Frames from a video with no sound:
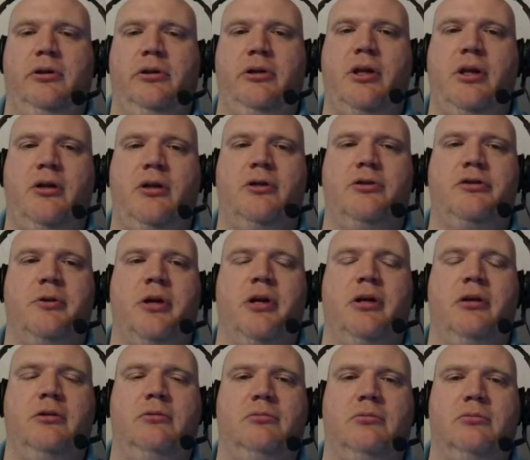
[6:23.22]
Yeah, that looks
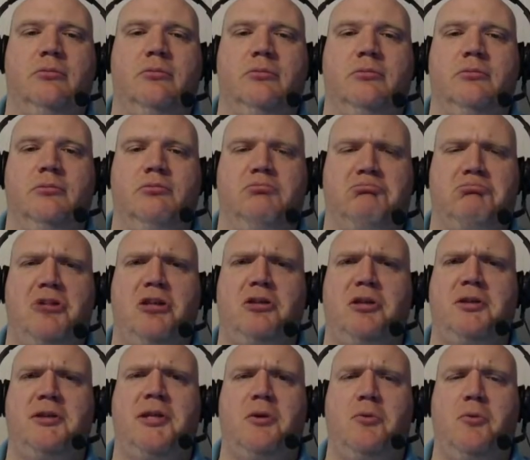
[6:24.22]
okay. I
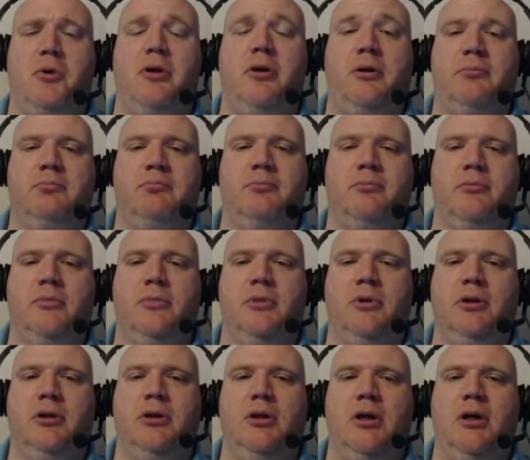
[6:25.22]
think that'll work.
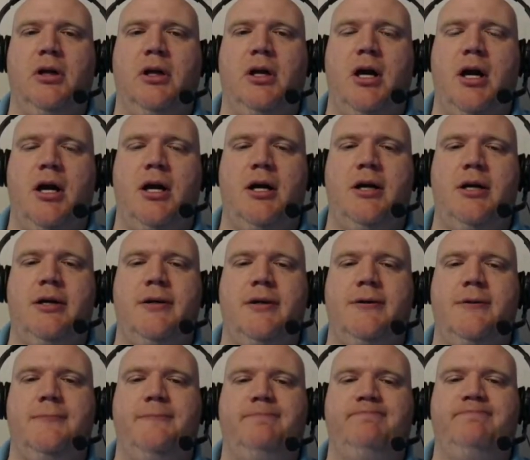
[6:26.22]

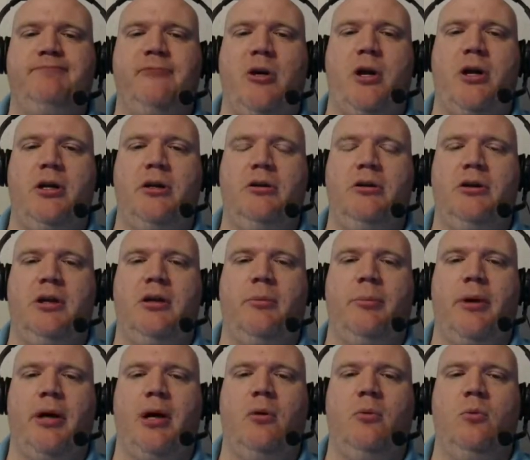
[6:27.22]
Now what I didn't think
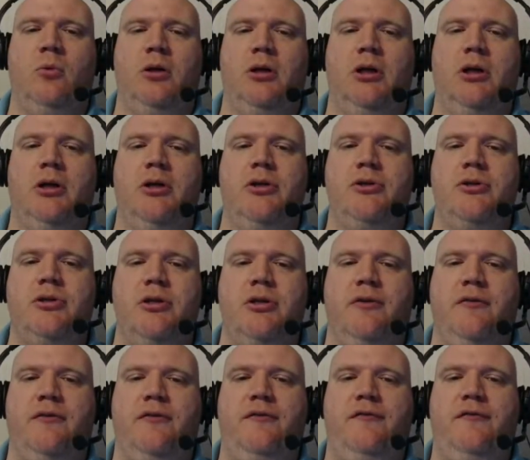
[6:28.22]
about was the
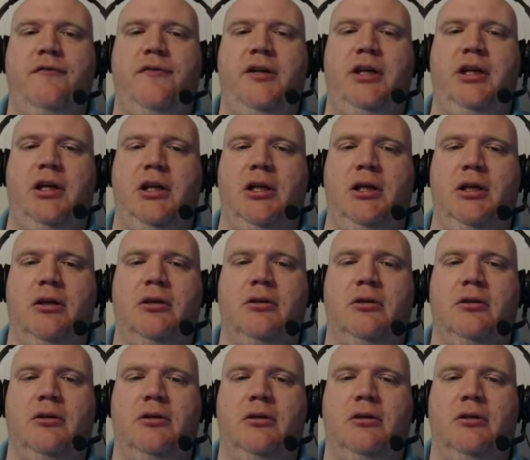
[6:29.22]
feed
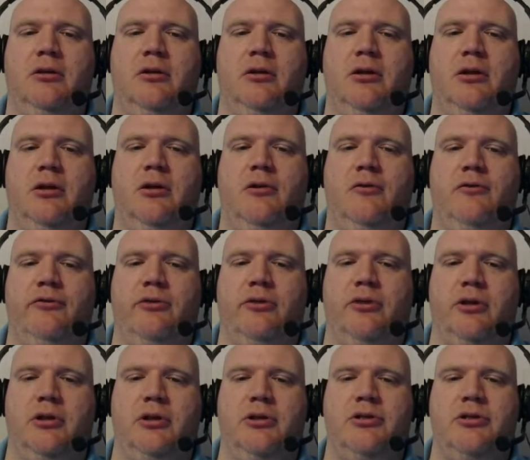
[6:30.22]
for
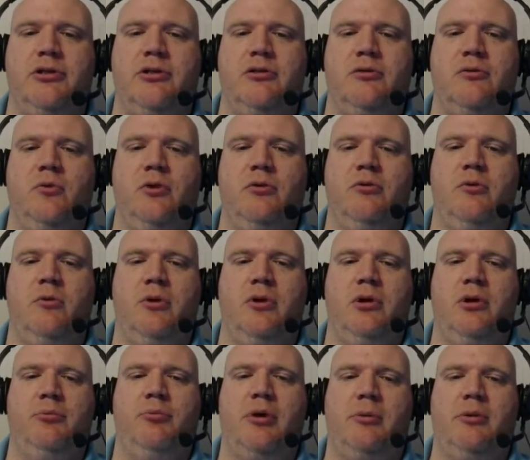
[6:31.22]
this. We will want
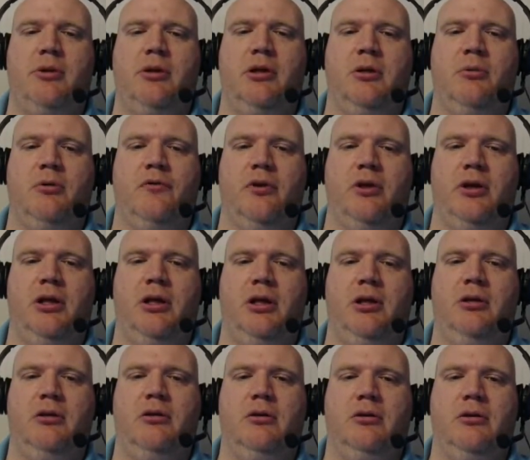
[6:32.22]
probably to come over to
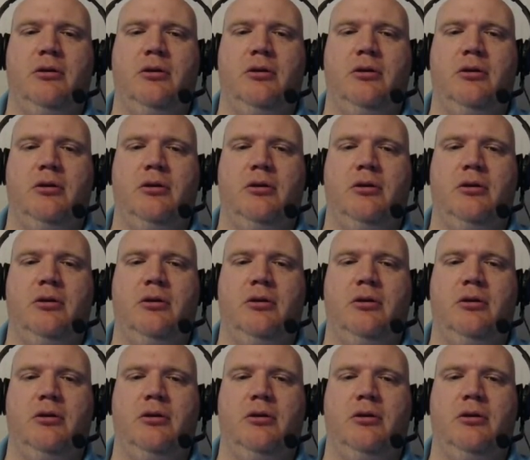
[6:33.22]
here.